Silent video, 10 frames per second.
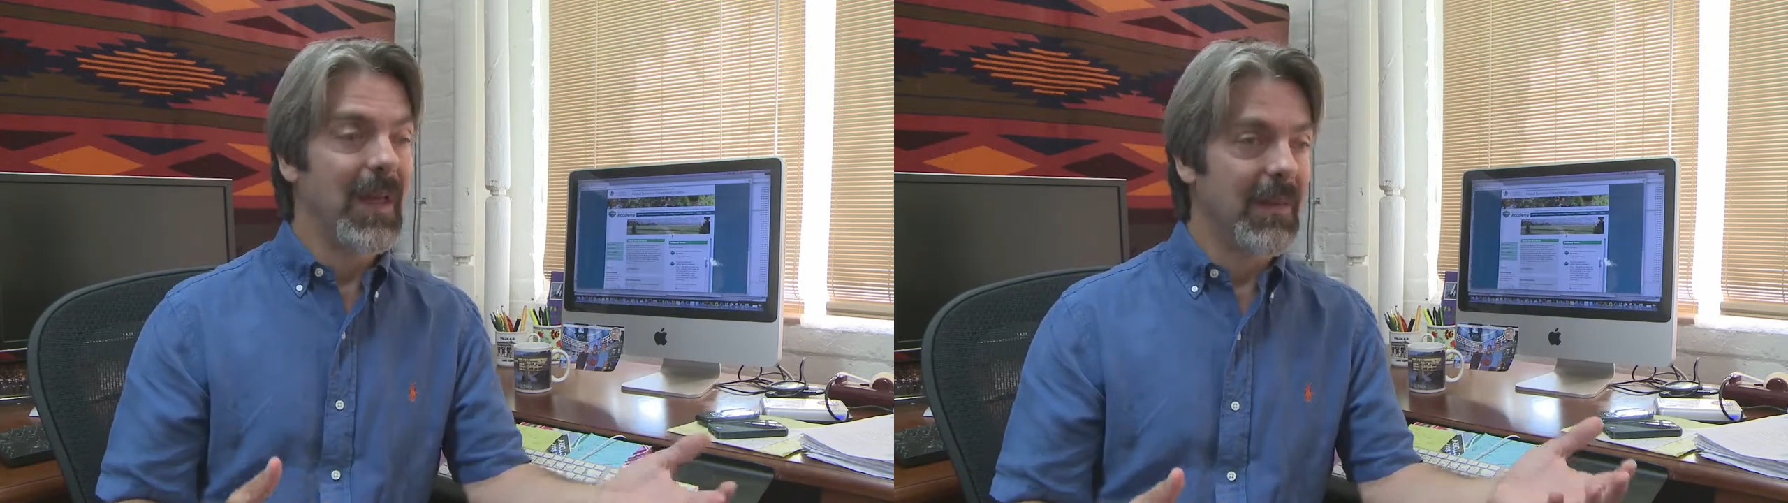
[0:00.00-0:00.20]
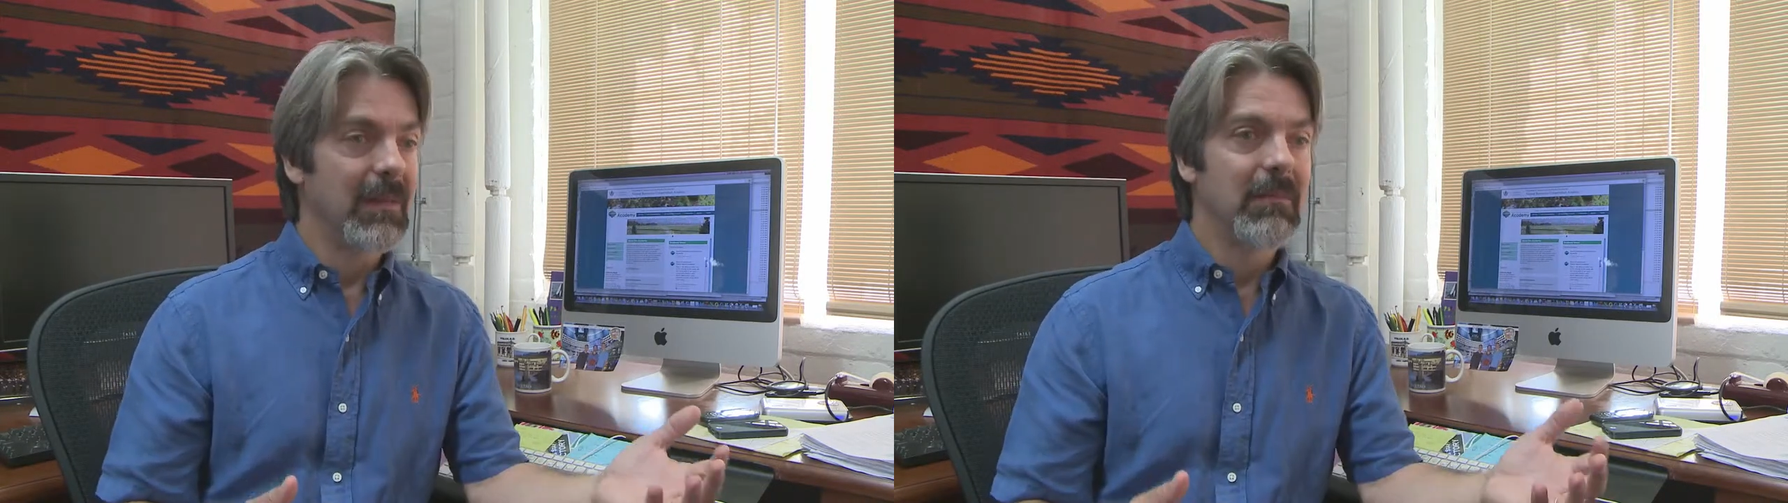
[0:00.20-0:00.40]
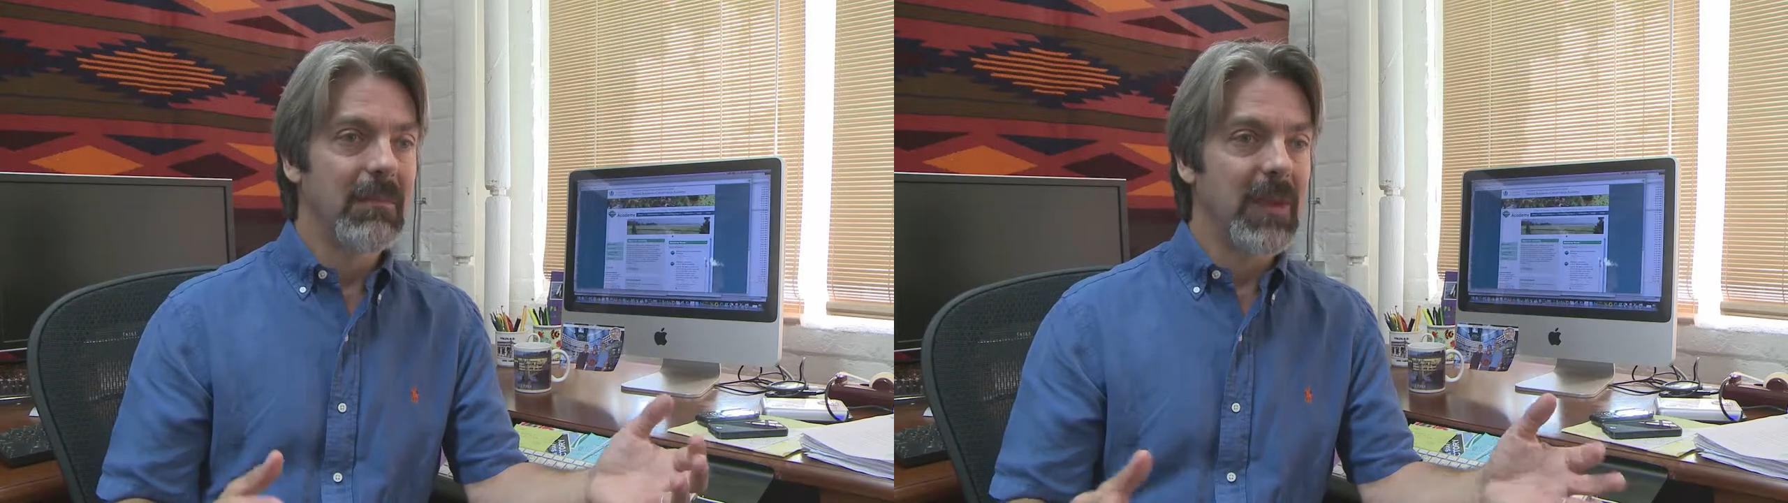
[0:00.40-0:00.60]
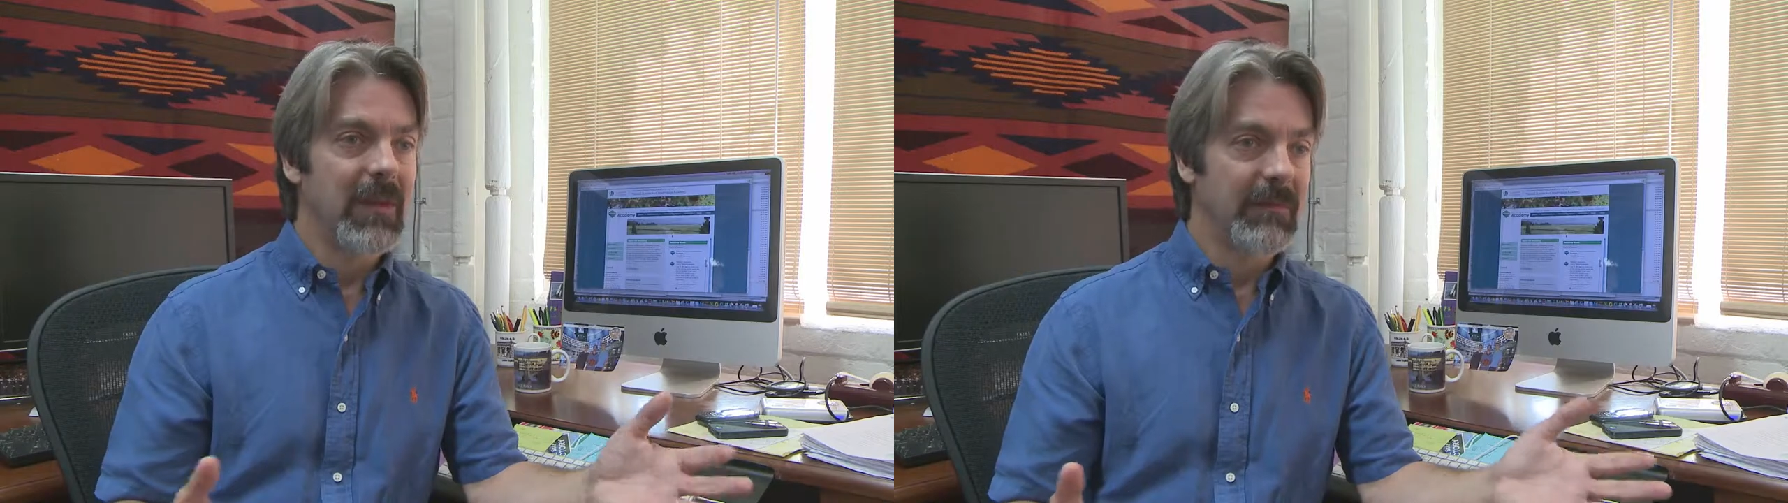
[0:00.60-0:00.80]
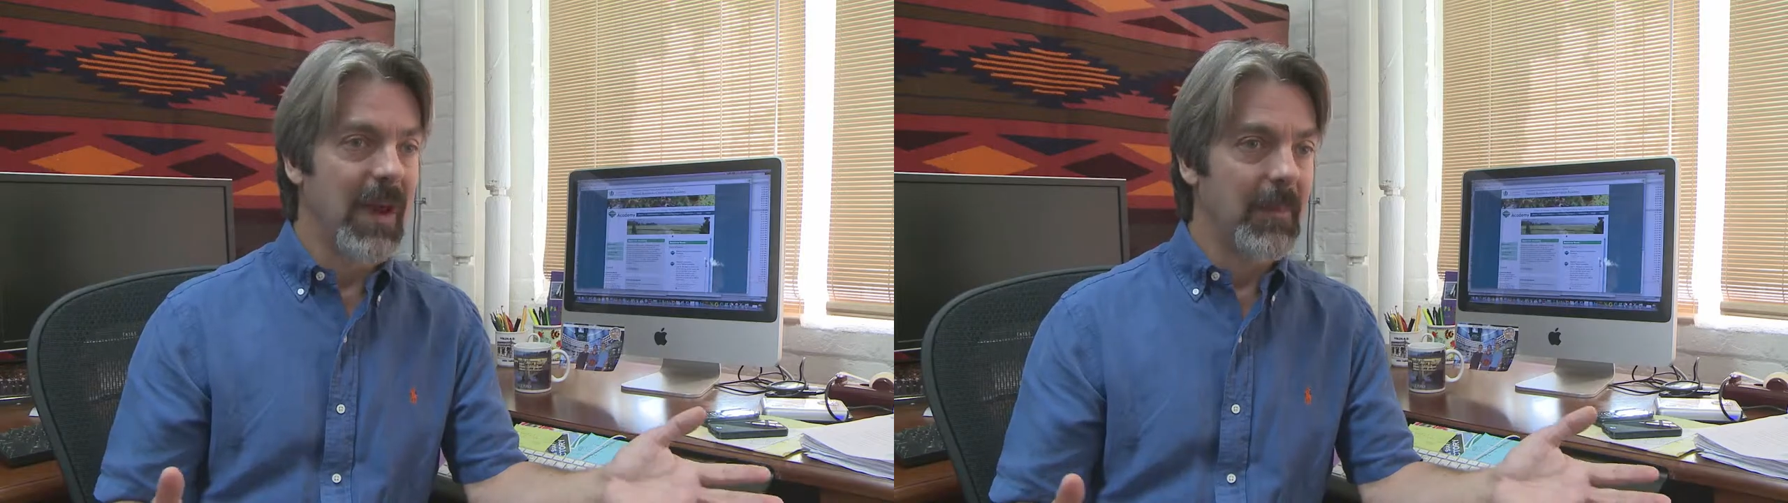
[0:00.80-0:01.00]
and the
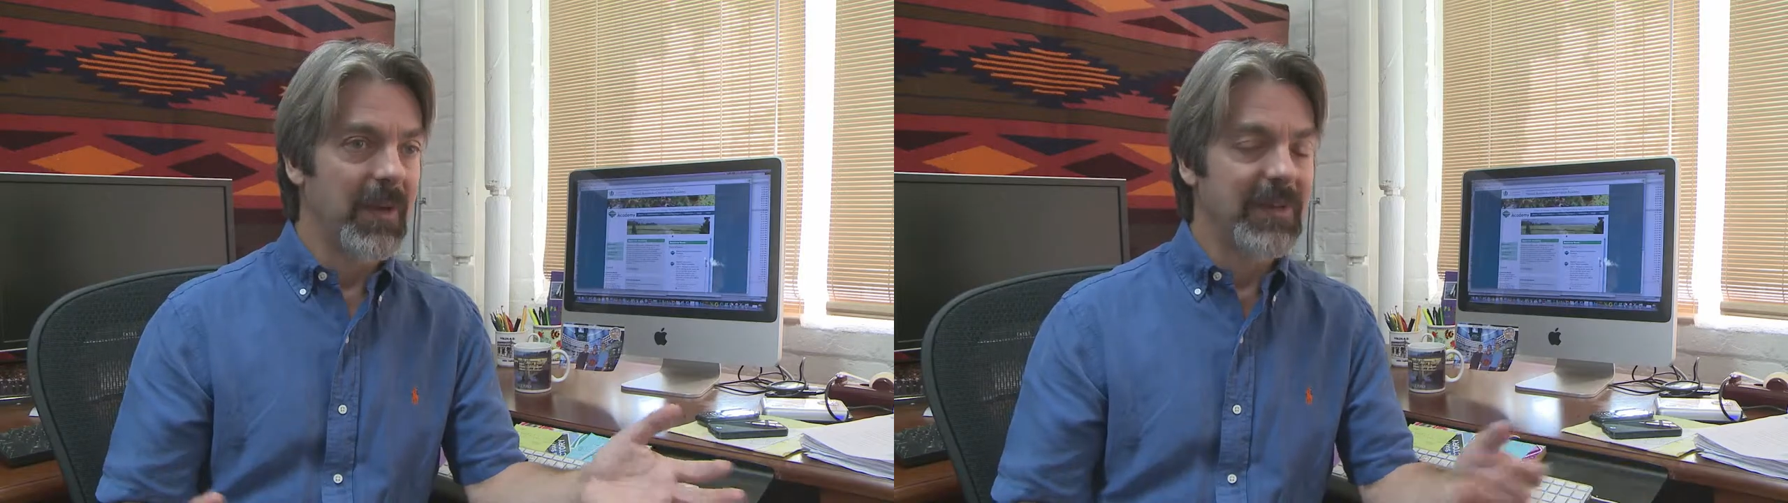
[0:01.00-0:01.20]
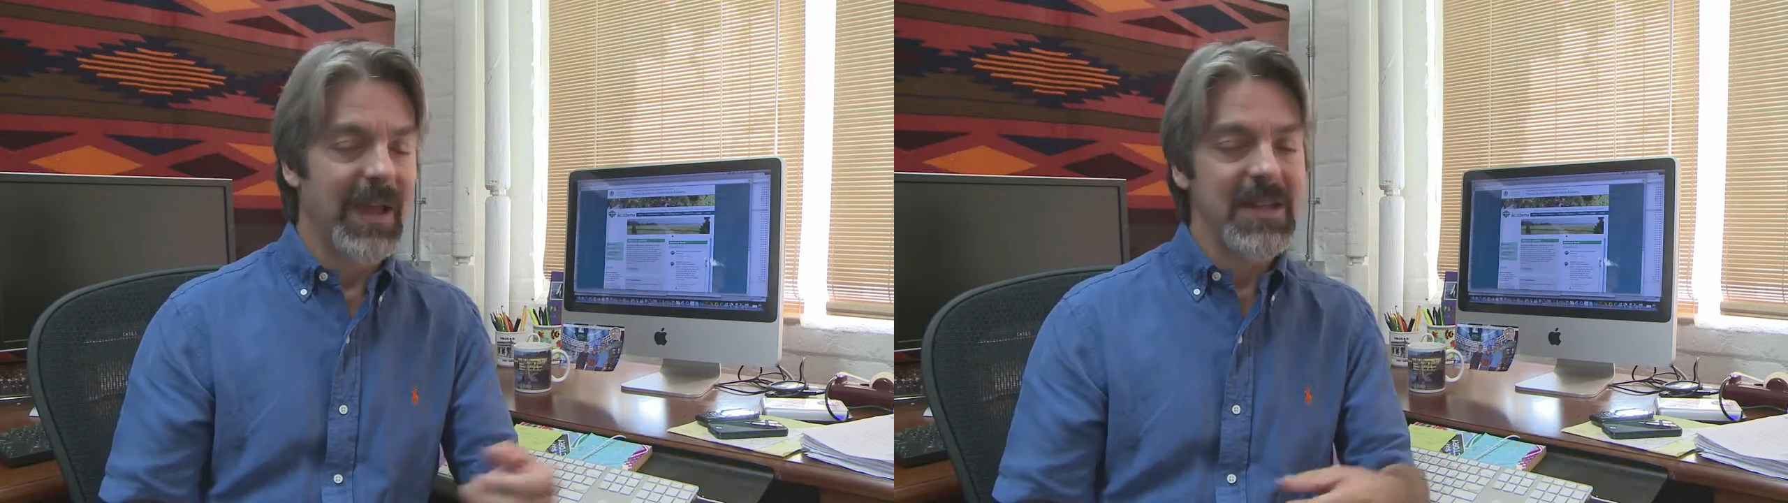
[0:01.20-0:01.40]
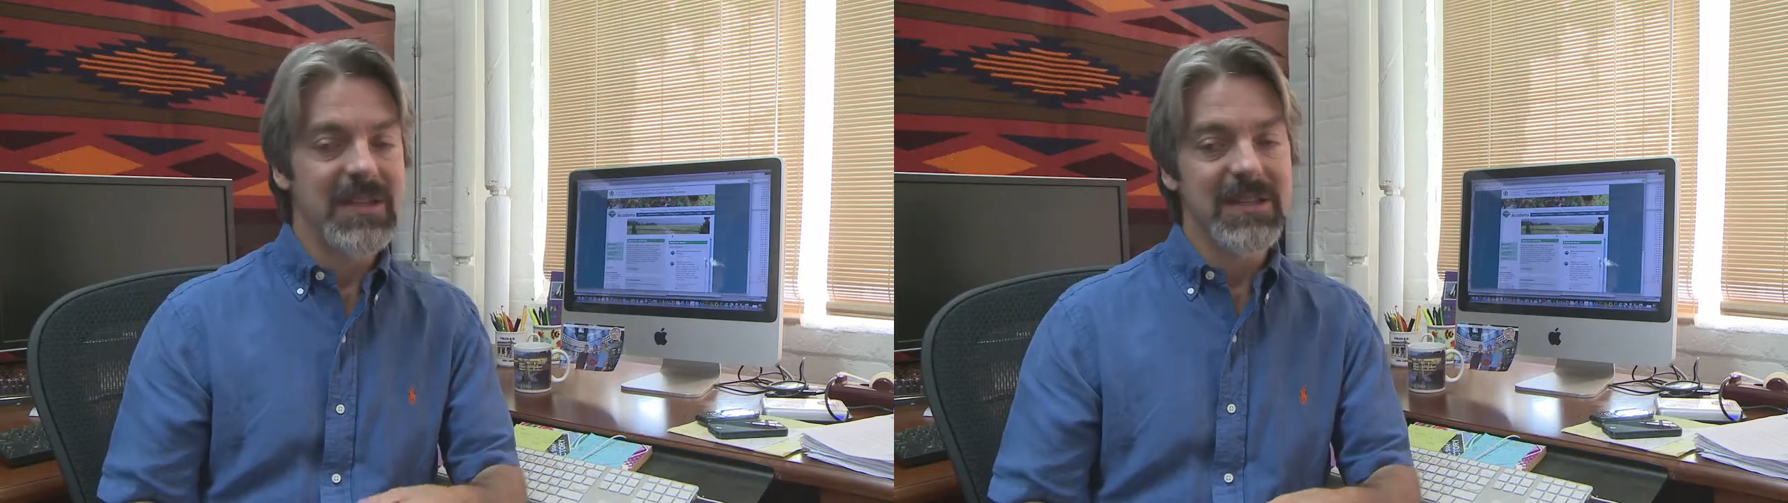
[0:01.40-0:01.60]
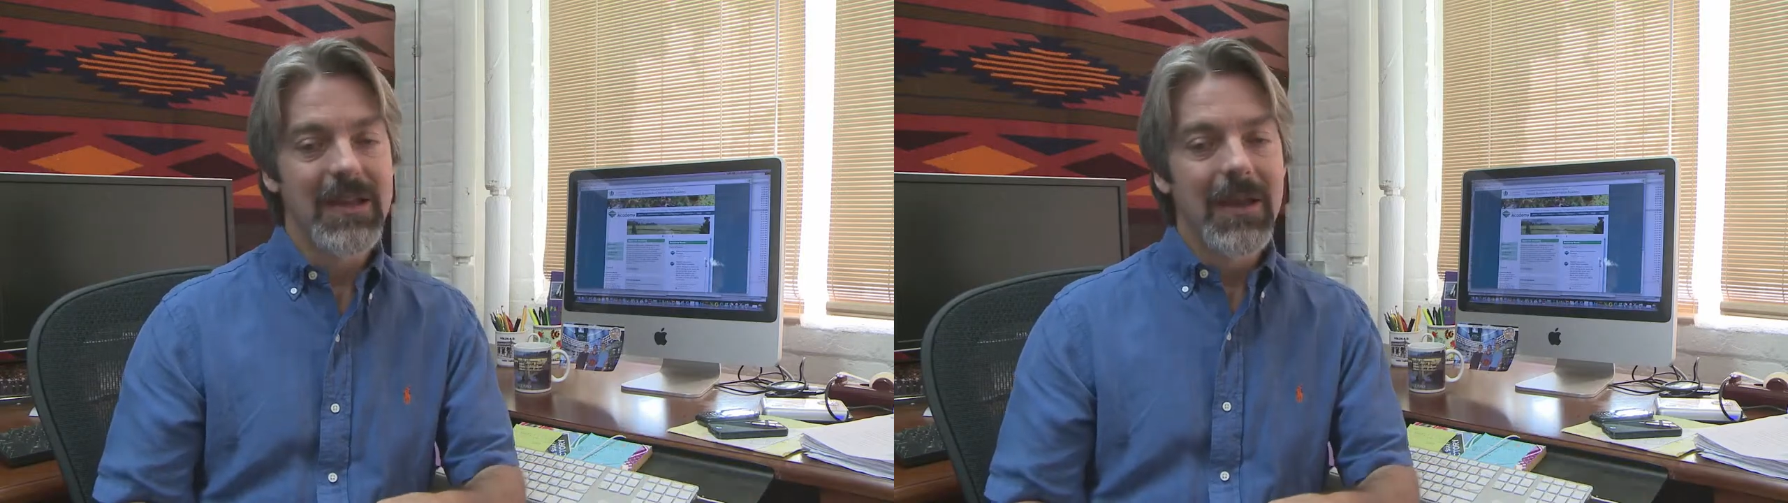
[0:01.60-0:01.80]
environmental sciences.